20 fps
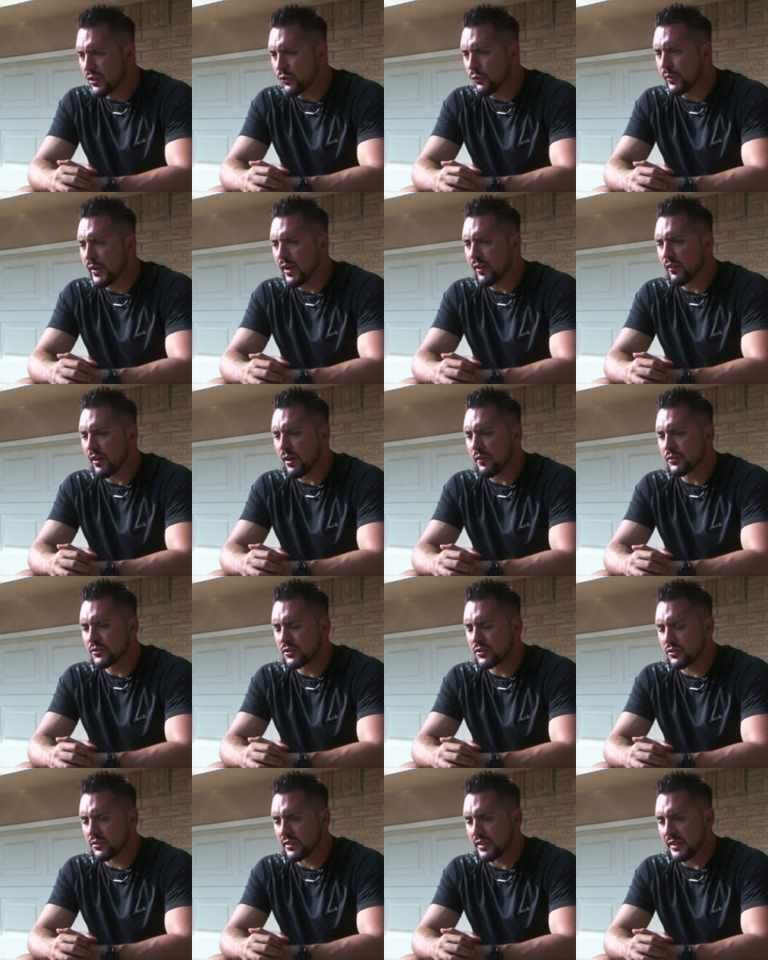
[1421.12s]
We have
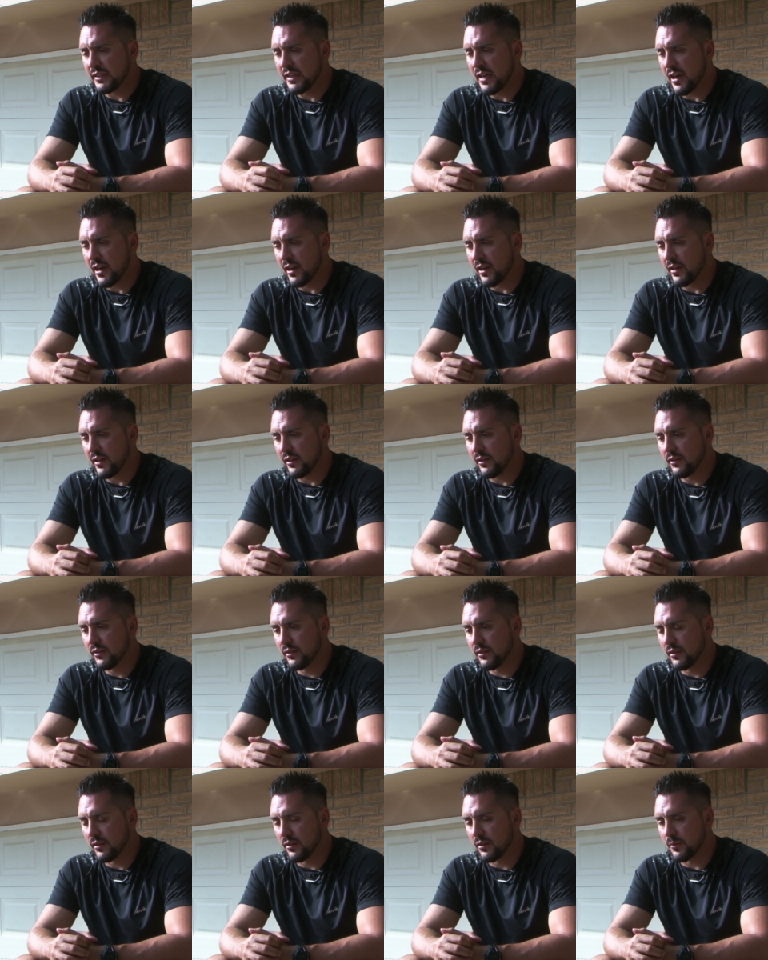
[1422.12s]
officers that die
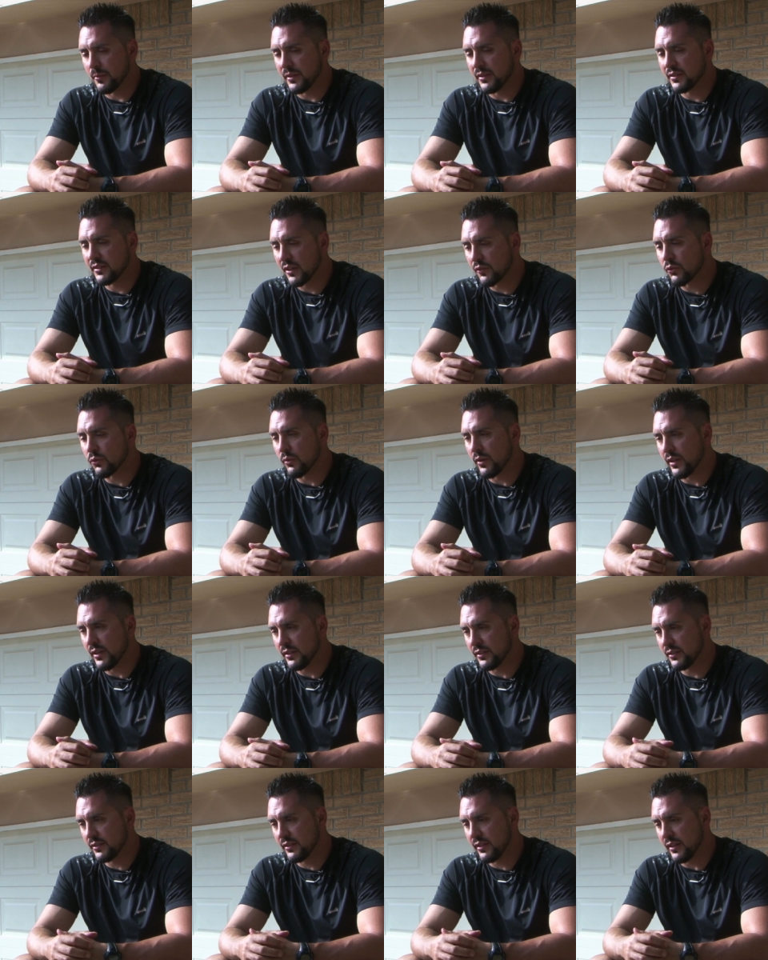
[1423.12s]
in several
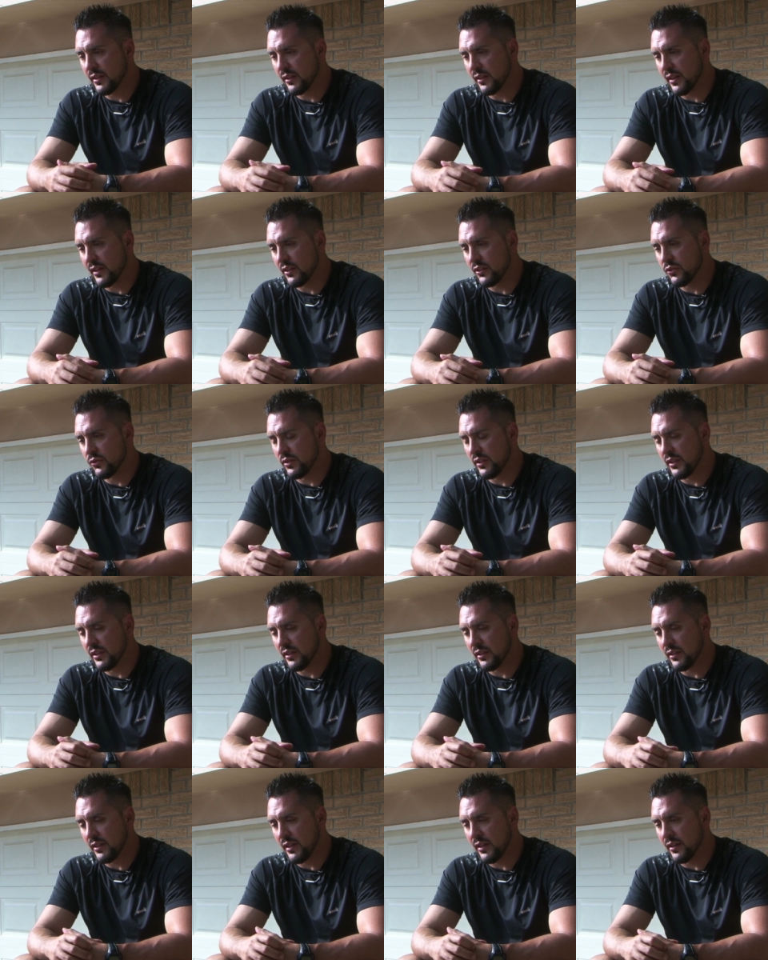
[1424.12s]
ways in the line of duty,
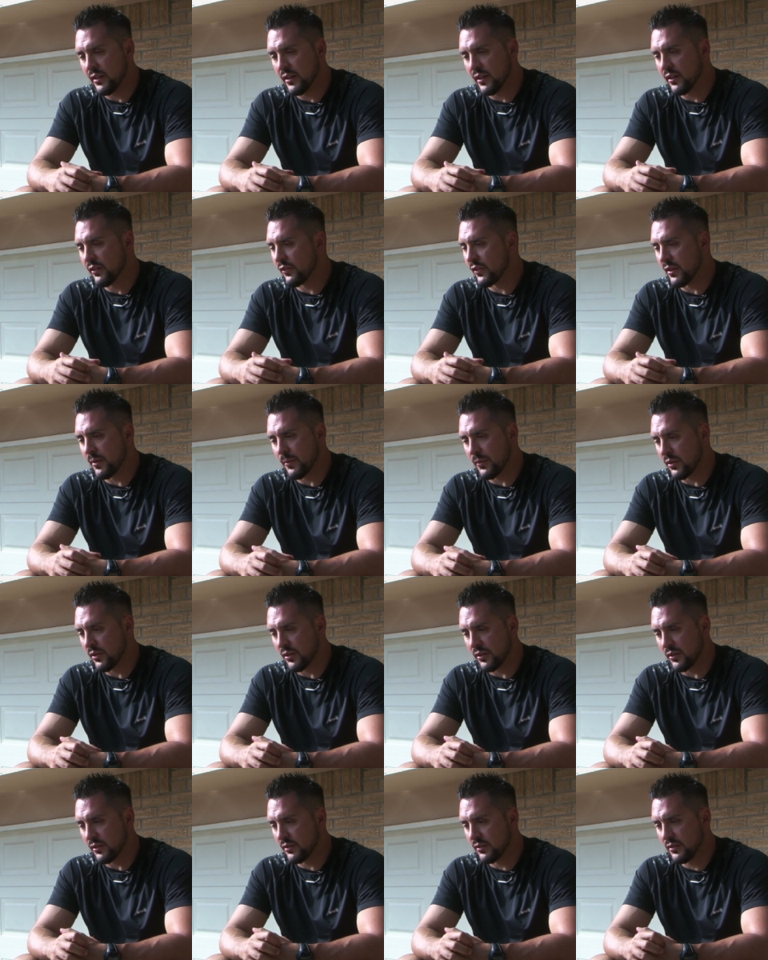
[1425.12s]
and none of them
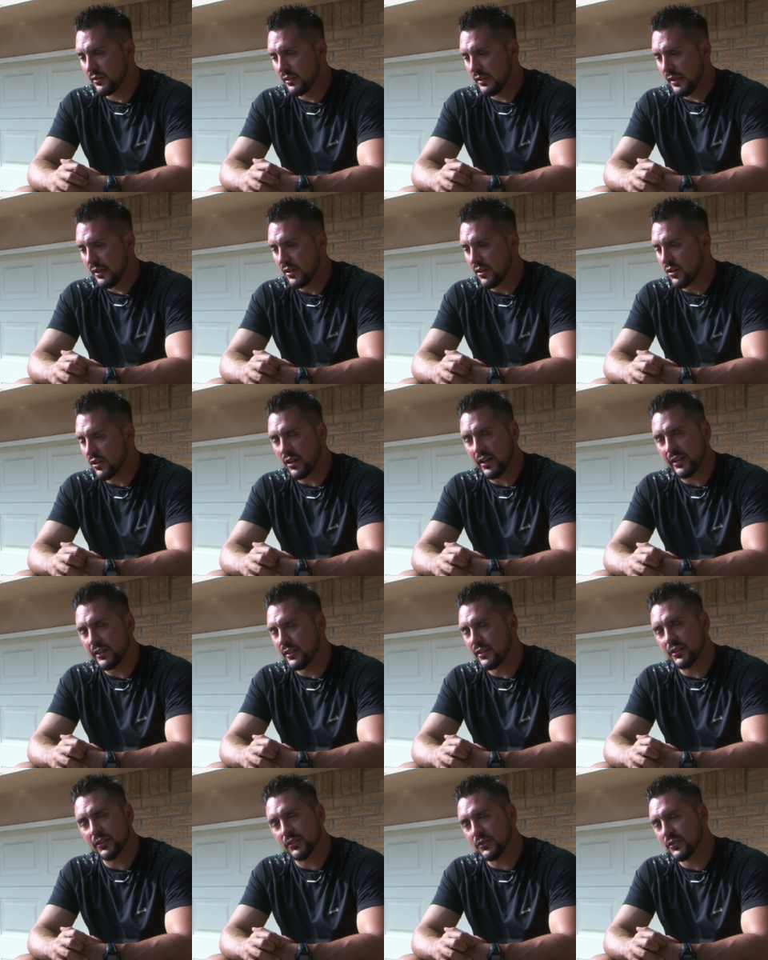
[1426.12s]
are
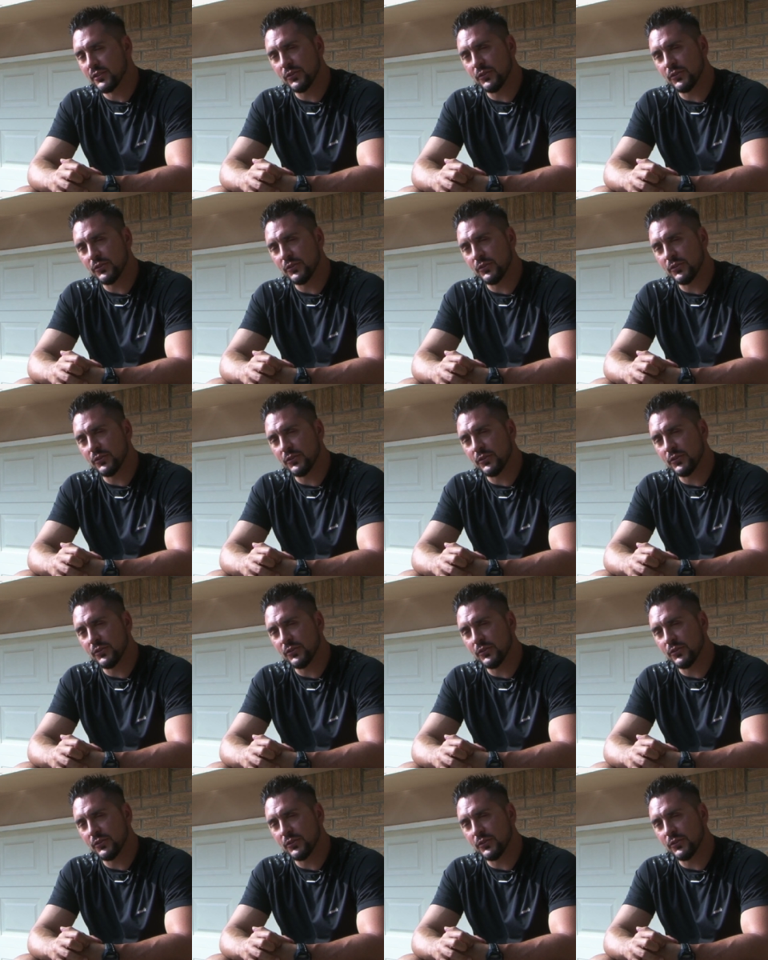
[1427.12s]
ideal.